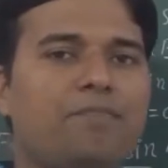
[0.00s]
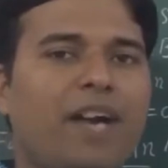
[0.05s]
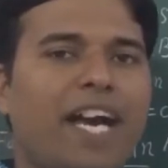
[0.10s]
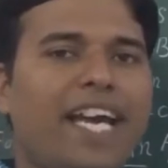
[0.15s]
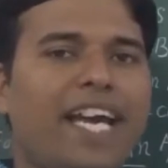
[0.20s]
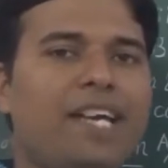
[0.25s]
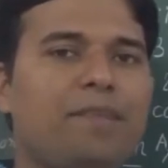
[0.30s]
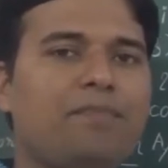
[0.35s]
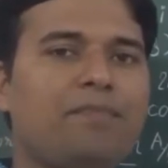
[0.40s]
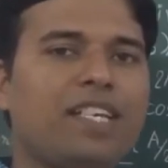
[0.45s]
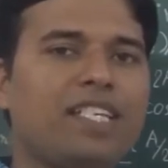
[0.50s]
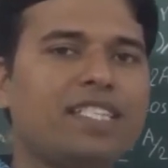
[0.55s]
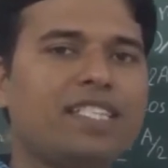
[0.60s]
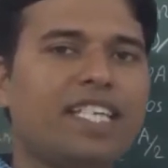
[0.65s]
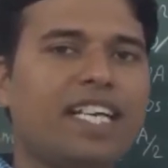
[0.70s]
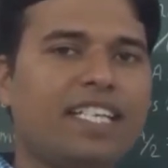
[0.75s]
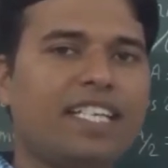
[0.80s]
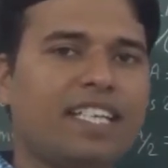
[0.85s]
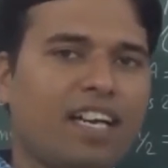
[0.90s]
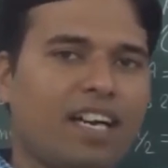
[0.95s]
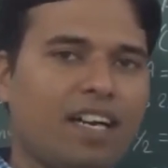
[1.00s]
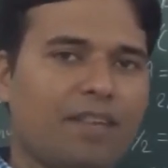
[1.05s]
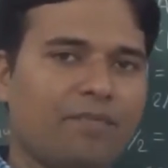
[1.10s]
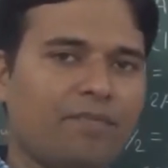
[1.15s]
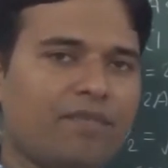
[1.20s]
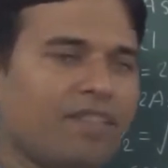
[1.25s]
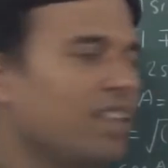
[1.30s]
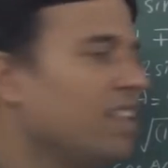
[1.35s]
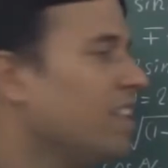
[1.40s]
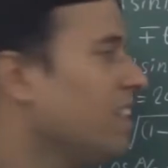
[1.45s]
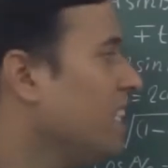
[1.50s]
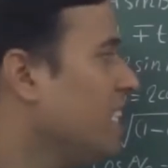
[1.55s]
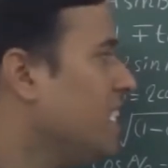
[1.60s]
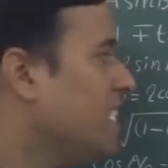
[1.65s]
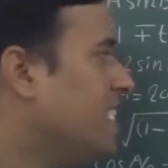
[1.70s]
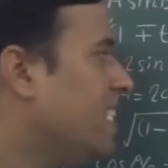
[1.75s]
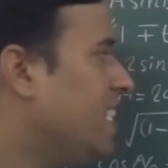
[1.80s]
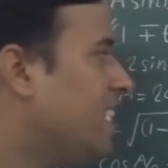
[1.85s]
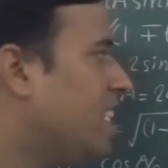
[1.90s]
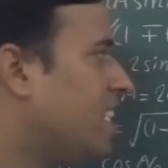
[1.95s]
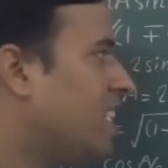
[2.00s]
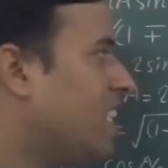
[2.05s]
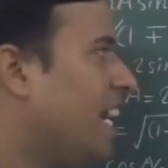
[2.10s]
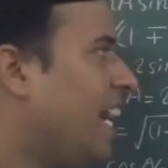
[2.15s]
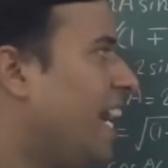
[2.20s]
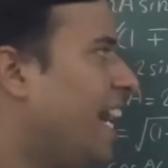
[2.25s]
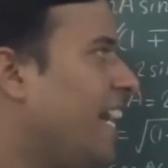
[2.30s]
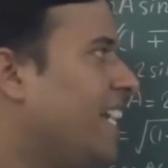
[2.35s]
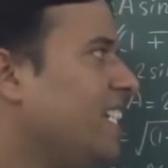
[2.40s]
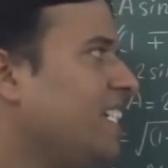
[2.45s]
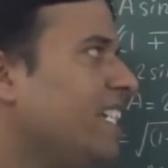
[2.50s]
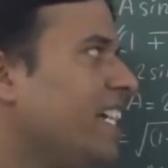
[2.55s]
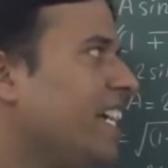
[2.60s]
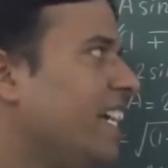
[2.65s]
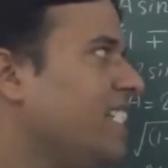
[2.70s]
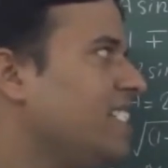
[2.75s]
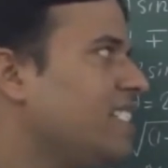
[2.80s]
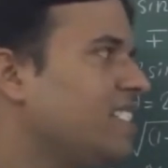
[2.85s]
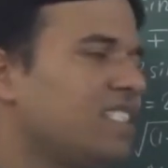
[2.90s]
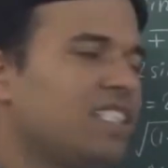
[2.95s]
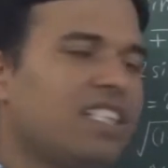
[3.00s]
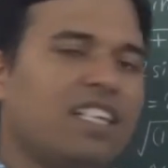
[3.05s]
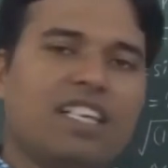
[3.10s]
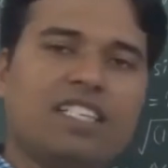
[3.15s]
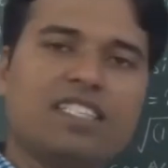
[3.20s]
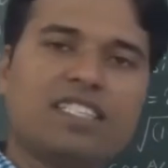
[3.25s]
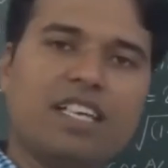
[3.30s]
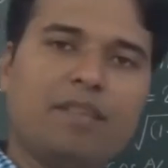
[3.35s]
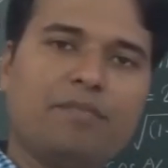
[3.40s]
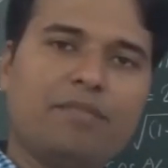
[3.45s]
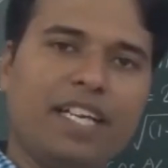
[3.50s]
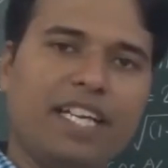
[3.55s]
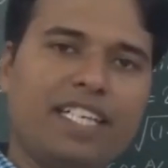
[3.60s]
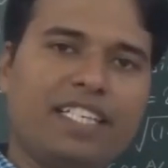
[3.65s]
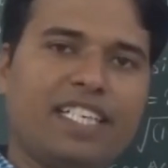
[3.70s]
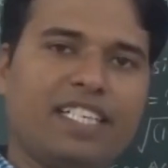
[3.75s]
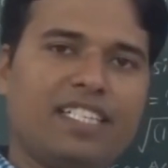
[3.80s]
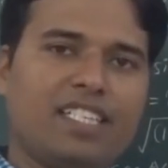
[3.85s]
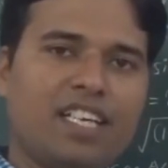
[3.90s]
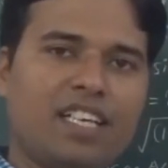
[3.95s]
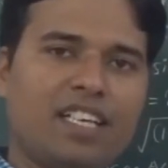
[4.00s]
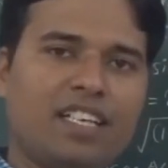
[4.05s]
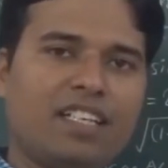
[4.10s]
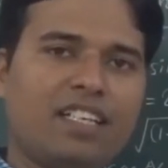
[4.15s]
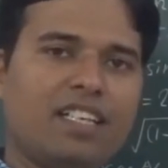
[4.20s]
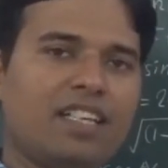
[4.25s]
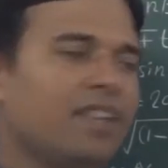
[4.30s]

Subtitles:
pi plus theta. Here n is some integer.